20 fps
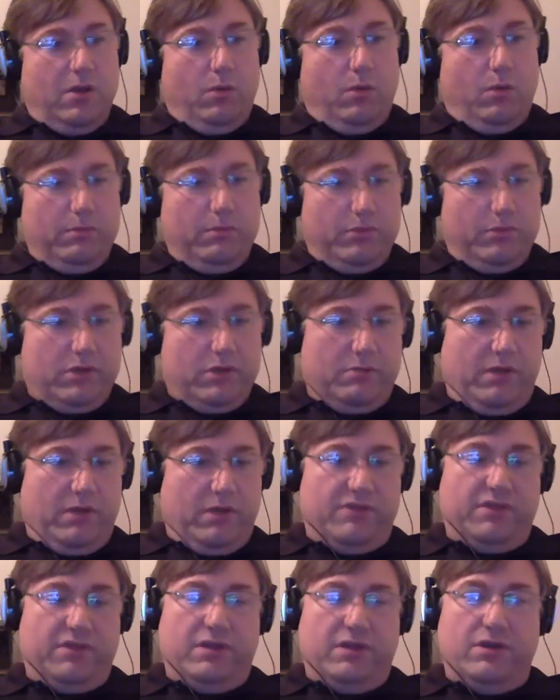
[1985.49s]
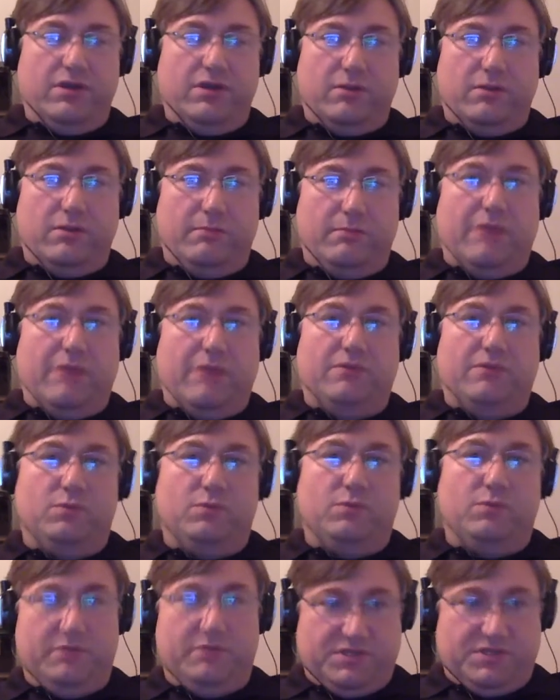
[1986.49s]
One book a month in her Mountain
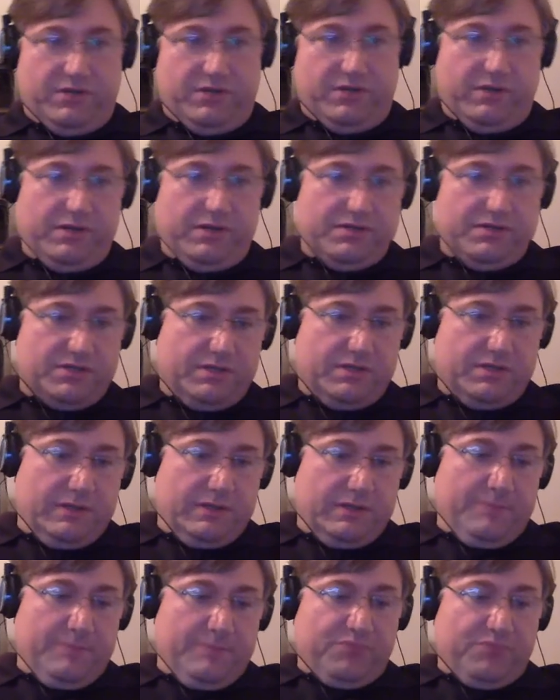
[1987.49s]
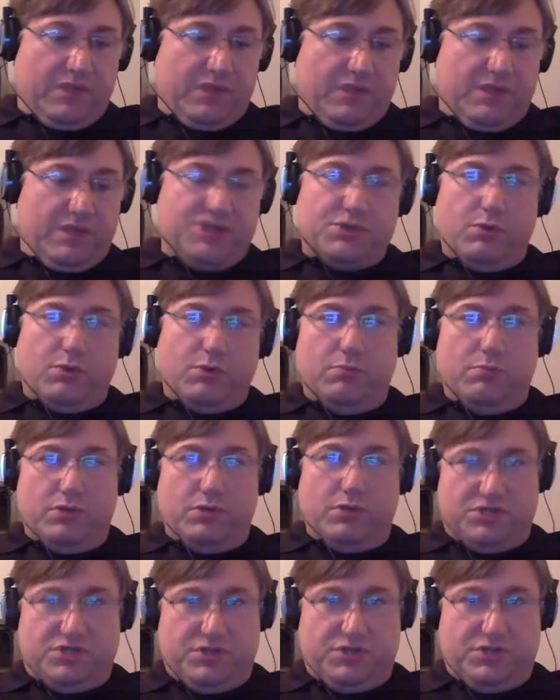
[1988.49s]
Woman series. And then she wrote
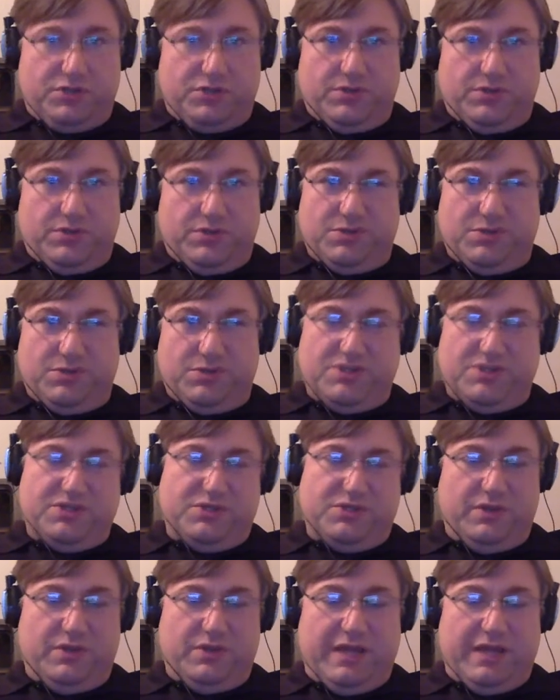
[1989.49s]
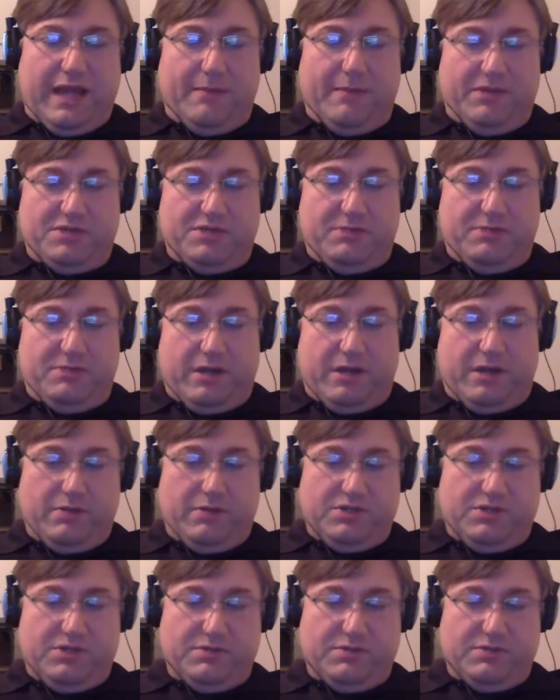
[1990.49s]
book 2, and she wasn't doing that much better,
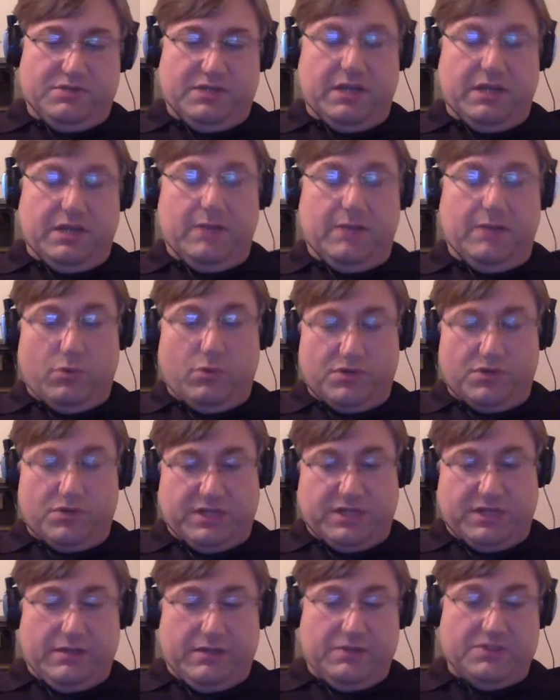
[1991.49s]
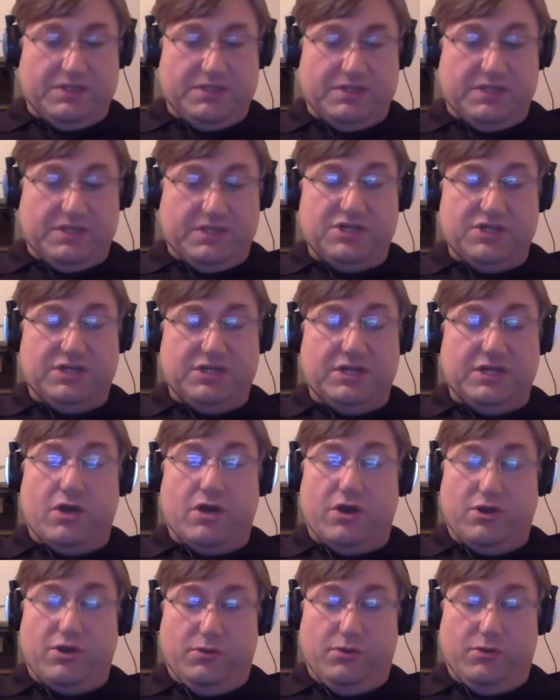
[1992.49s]
but she was getting more sales. And then she did an
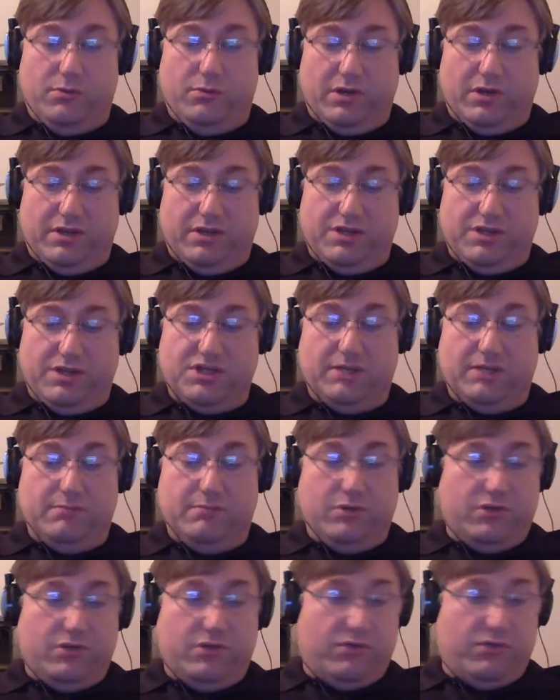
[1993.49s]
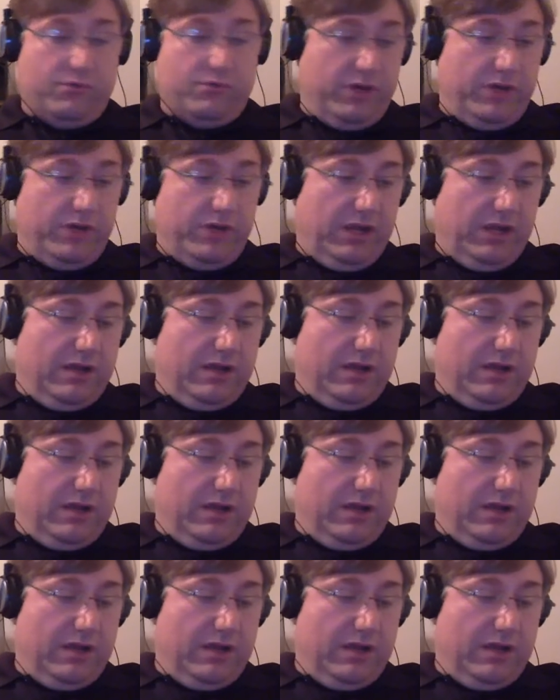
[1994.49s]
audiobook, and then she did book 3.